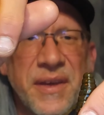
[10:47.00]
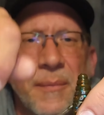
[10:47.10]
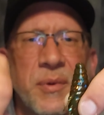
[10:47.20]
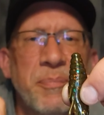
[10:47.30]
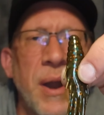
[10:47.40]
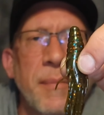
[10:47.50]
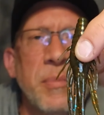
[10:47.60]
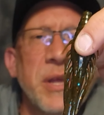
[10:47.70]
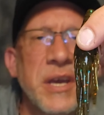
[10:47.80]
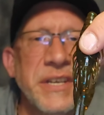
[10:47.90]
think I'm
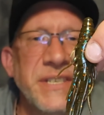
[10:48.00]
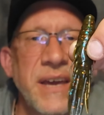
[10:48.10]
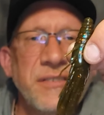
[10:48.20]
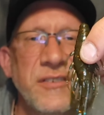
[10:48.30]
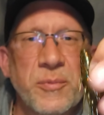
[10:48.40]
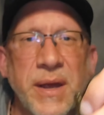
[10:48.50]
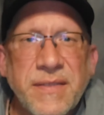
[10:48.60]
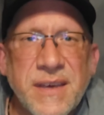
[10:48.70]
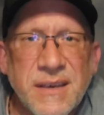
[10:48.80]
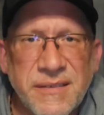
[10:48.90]
probably going to Texas
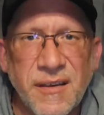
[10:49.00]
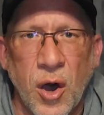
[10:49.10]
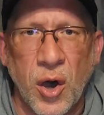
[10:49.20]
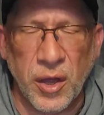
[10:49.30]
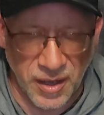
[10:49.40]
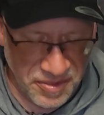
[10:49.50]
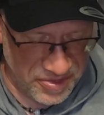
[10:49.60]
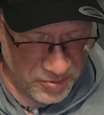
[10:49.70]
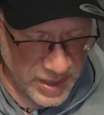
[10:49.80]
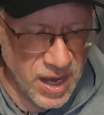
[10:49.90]
rig this on a
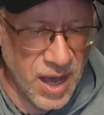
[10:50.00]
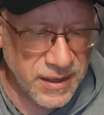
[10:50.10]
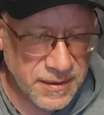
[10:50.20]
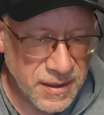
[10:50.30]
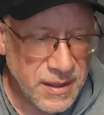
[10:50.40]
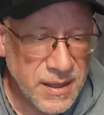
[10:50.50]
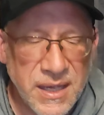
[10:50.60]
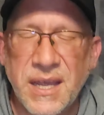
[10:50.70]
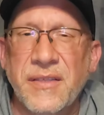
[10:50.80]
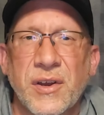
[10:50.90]
3/0,
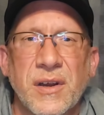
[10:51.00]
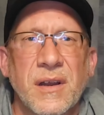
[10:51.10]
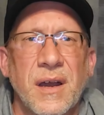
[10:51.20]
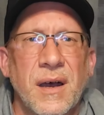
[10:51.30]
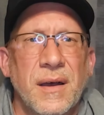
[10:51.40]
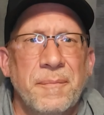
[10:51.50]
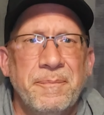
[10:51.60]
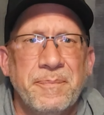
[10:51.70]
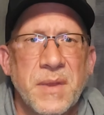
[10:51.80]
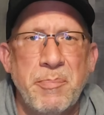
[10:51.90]
either
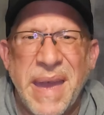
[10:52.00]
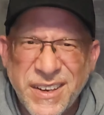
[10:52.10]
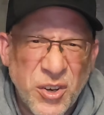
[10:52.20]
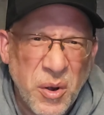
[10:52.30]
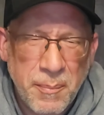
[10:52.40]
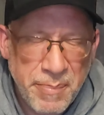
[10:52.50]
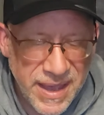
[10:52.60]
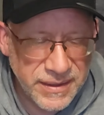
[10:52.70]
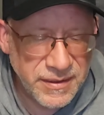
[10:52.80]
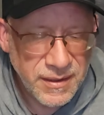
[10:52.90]
pegged or
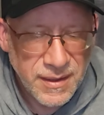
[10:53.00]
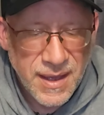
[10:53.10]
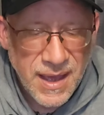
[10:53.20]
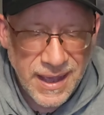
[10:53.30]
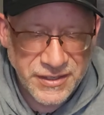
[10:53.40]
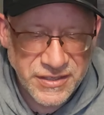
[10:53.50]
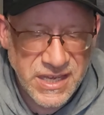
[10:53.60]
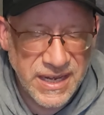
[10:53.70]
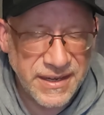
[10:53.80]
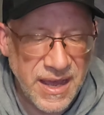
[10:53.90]
unpegged, and just
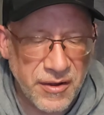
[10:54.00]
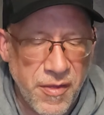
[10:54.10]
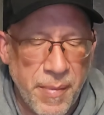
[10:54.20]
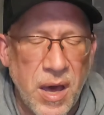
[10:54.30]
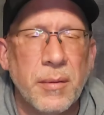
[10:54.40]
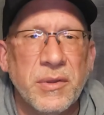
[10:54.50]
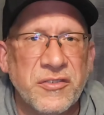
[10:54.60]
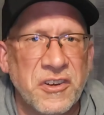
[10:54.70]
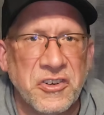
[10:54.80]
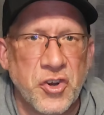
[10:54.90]
get it down to the bottom and
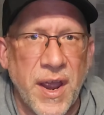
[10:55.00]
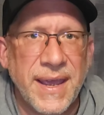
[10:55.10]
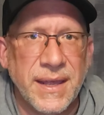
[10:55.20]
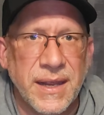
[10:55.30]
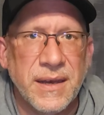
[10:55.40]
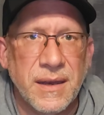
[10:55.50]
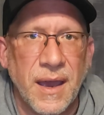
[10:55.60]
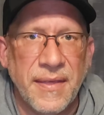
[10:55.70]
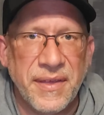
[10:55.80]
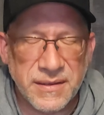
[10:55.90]
start dragging it.
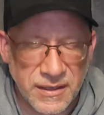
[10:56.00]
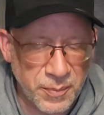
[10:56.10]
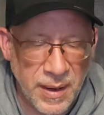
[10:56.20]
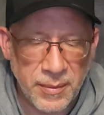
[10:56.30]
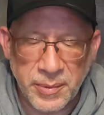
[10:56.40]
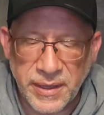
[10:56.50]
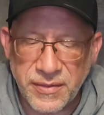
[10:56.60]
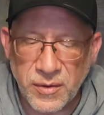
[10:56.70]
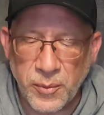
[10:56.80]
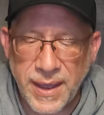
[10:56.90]
I think that's probably
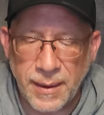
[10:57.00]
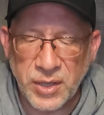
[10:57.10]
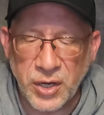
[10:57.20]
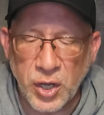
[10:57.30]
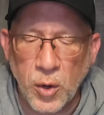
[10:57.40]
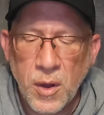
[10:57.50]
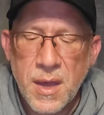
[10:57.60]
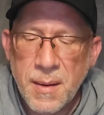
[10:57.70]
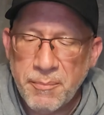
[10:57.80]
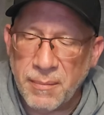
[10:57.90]
the way I'm going to go.
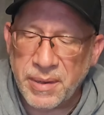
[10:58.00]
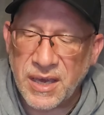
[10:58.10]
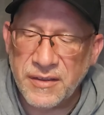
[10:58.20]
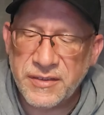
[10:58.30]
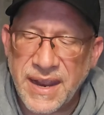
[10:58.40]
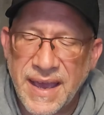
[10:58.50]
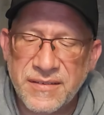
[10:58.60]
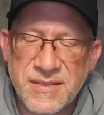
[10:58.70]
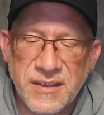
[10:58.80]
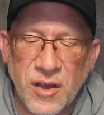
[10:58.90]
But because it
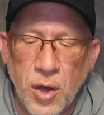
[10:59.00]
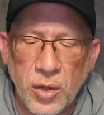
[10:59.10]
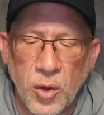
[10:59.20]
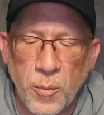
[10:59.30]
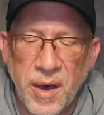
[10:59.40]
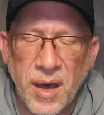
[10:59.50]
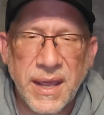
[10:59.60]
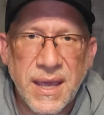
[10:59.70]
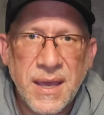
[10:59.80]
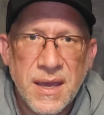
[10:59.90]
has this hollow
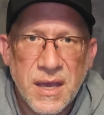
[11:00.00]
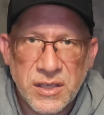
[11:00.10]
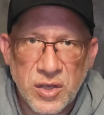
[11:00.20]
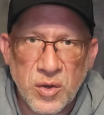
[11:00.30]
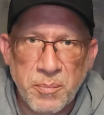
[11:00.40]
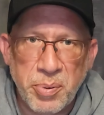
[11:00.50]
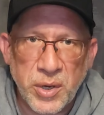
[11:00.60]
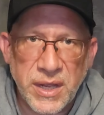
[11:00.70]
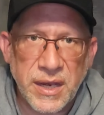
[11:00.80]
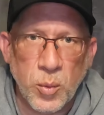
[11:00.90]
body, you can
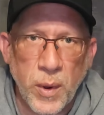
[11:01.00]
put in a